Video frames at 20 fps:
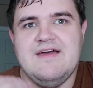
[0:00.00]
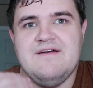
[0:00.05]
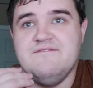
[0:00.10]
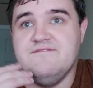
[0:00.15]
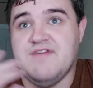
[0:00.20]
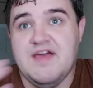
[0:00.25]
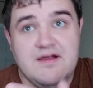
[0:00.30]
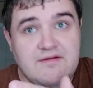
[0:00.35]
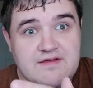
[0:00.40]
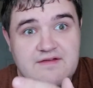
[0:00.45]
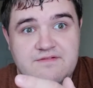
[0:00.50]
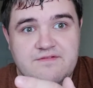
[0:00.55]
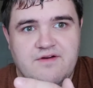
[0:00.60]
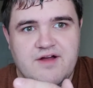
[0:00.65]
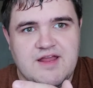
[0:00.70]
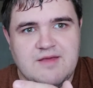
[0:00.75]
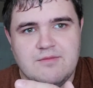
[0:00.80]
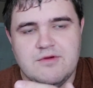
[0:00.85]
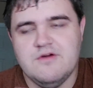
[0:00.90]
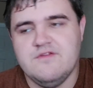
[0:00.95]
very
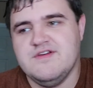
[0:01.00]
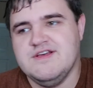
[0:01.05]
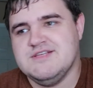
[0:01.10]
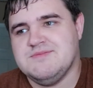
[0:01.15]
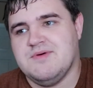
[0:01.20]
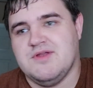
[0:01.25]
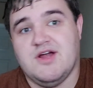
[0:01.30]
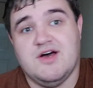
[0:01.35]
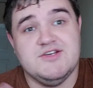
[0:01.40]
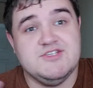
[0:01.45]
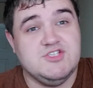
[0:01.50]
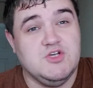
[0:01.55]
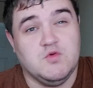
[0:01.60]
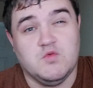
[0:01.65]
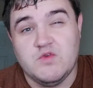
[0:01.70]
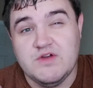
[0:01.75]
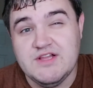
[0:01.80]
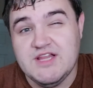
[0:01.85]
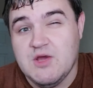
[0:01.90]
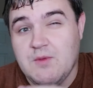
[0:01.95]
funny movies, but also
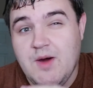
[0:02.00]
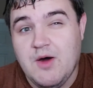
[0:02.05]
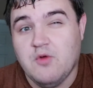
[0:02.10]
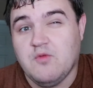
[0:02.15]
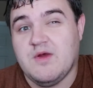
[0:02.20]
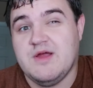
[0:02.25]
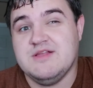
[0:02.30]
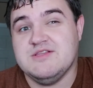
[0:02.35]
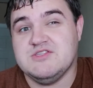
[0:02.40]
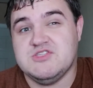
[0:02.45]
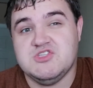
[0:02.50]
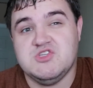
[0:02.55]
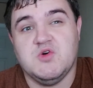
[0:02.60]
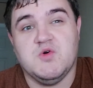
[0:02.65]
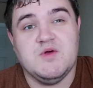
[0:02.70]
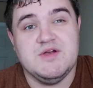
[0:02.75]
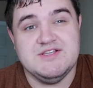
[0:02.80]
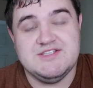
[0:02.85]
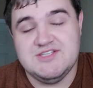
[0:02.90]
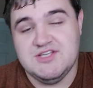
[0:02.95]
really well written
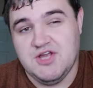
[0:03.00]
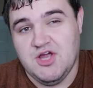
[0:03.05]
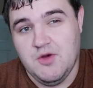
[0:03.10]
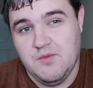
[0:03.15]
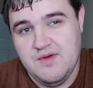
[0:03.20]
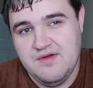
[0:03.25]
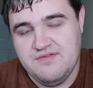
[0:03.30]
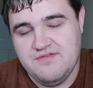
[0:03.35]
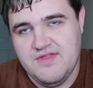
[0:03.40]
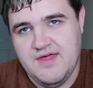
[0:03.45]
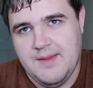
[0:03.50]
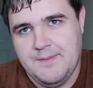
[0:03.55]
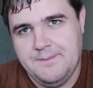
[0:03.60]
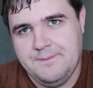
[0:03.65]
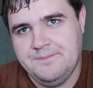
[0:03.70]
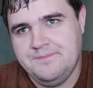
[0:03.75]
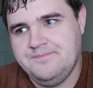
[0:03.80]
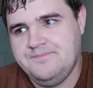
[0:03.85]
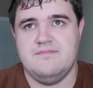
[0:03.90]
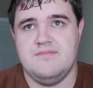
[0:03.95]
stories to go with
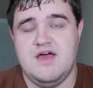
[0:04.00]
them.